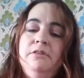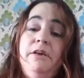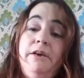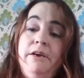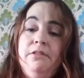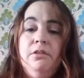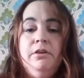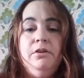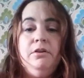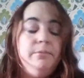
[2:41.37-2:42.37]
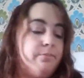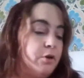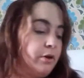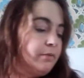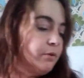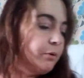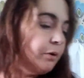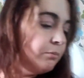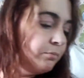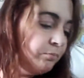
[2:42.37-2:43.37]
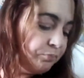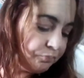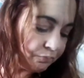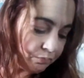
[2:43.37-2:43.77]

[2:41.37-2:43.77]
Now I can get the lid on it. Okay, there we go.